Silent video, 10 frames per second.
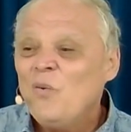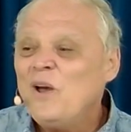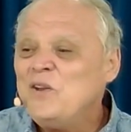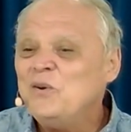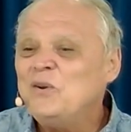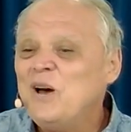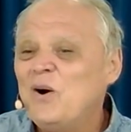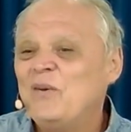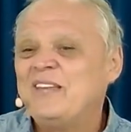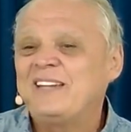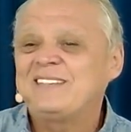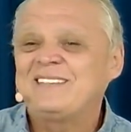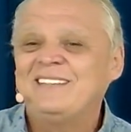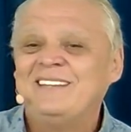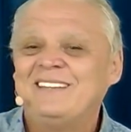when you know that
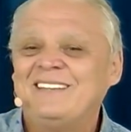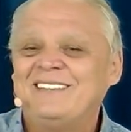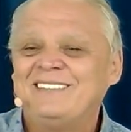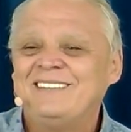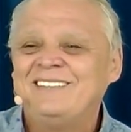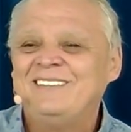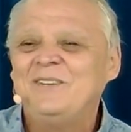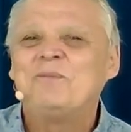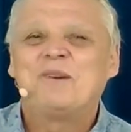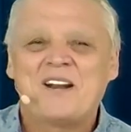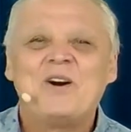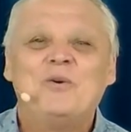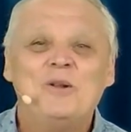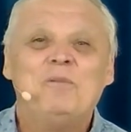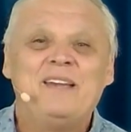uh, your
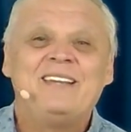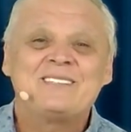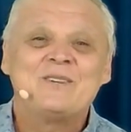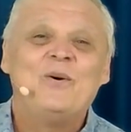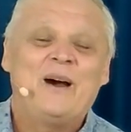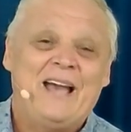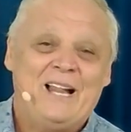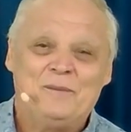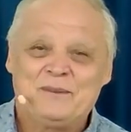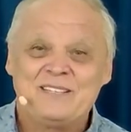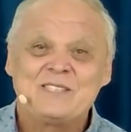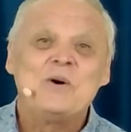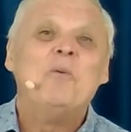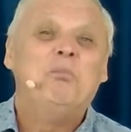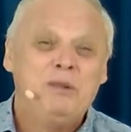brother will be so helped and
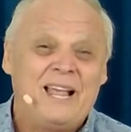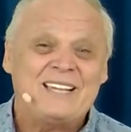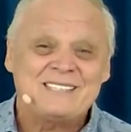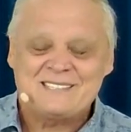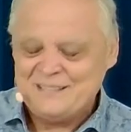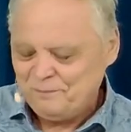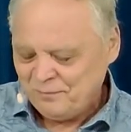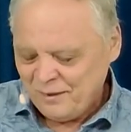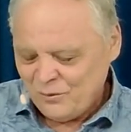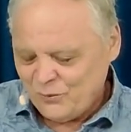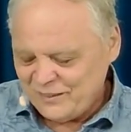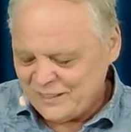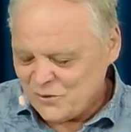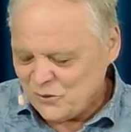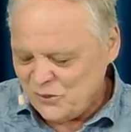so blessed with
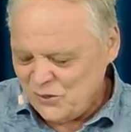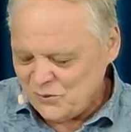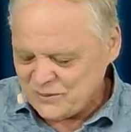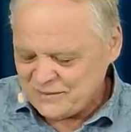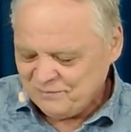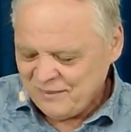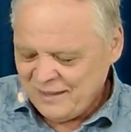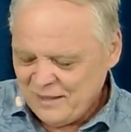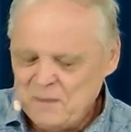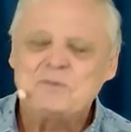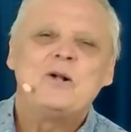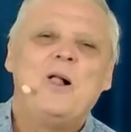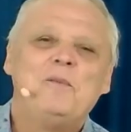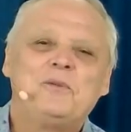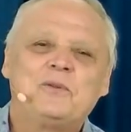the good news. The
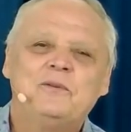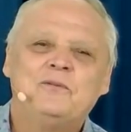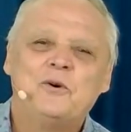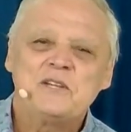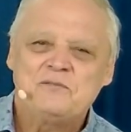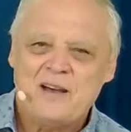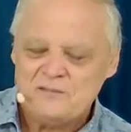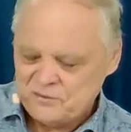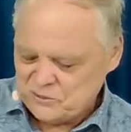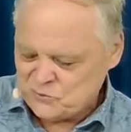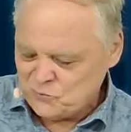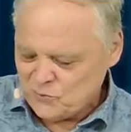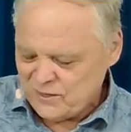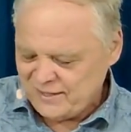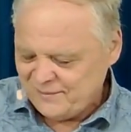Psalm 45, verse
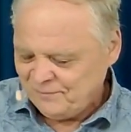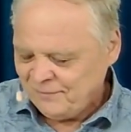1.